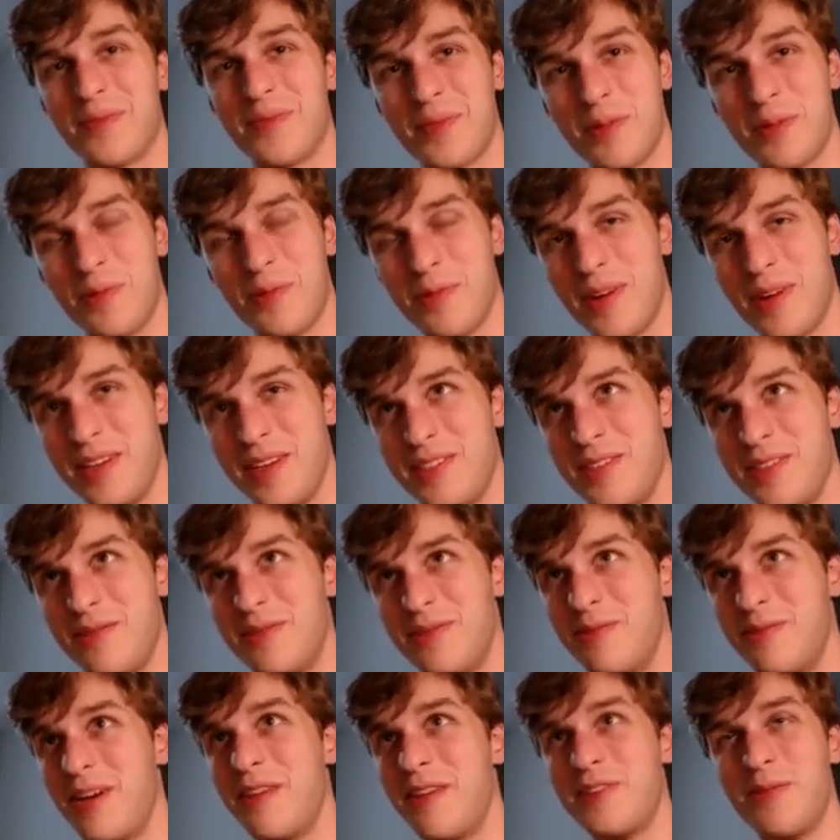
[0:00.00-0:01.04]
what do I do?
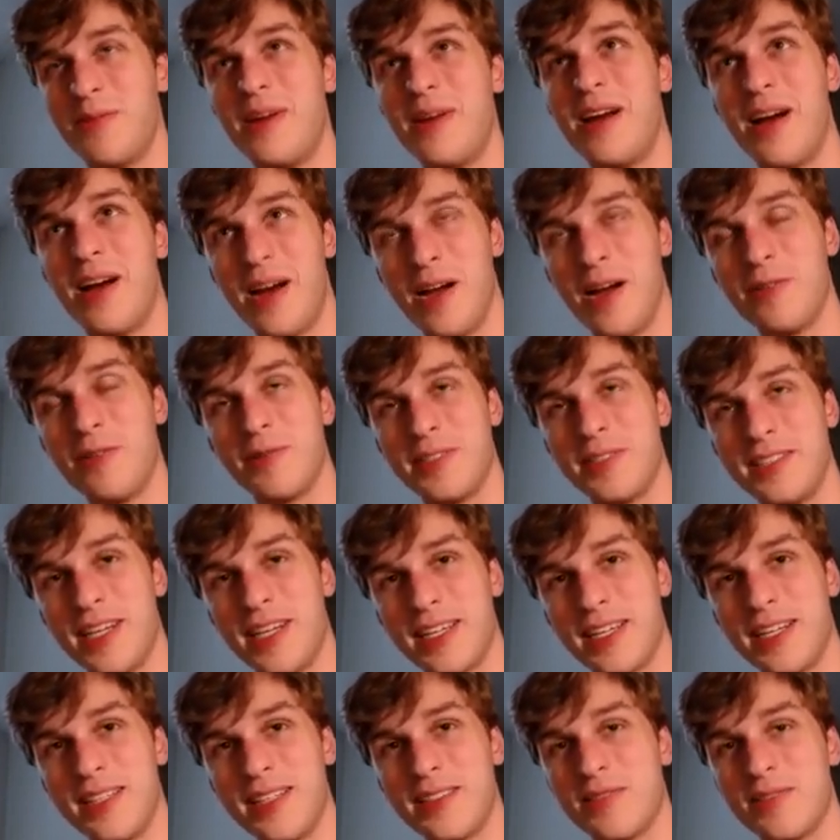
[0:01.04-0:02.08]
Do I have to wait 100
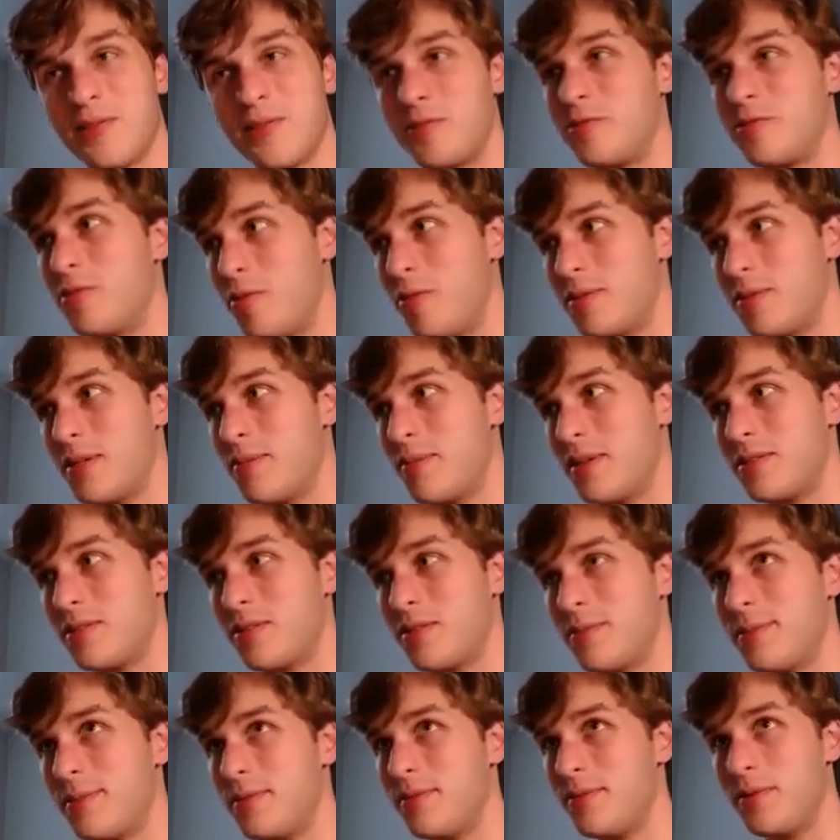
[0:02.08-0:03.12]
seconds or close up my
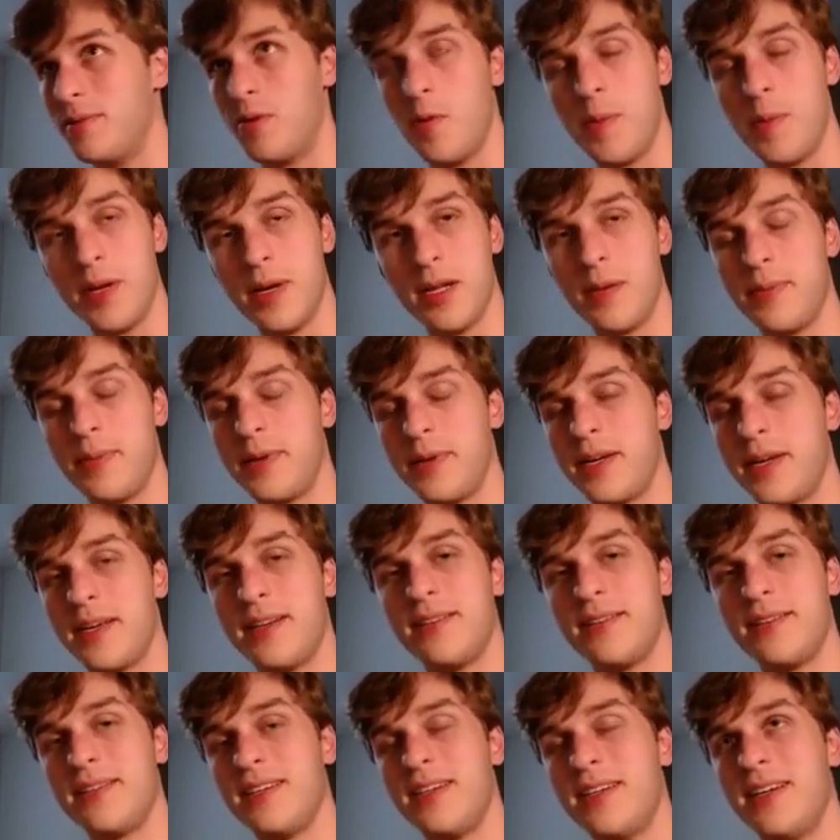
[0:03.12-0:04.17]
terminal and open it up
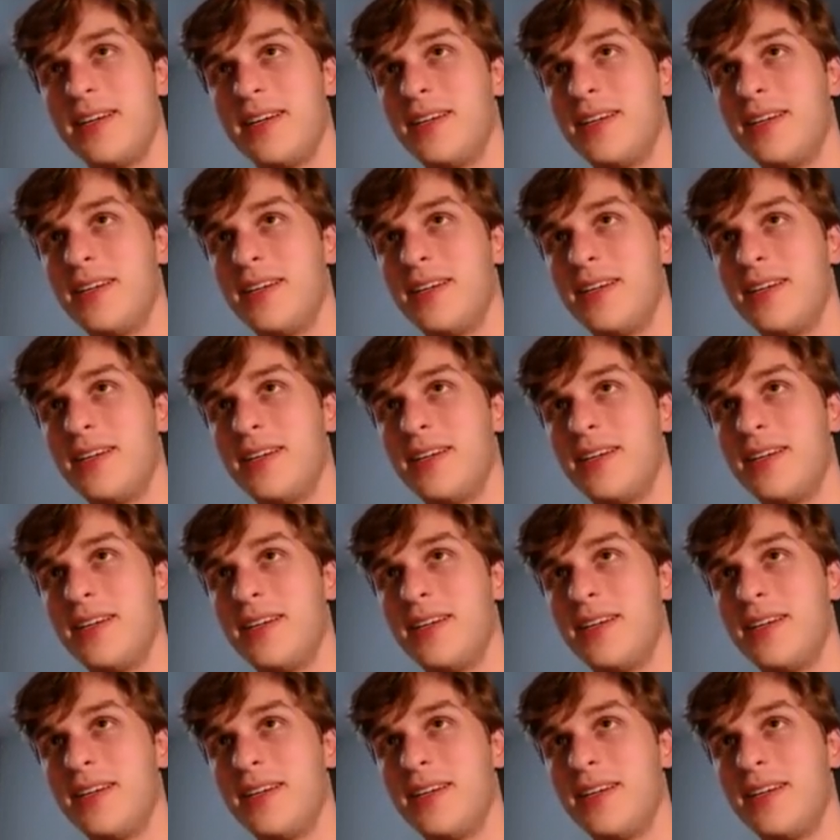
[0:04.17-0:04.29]
again?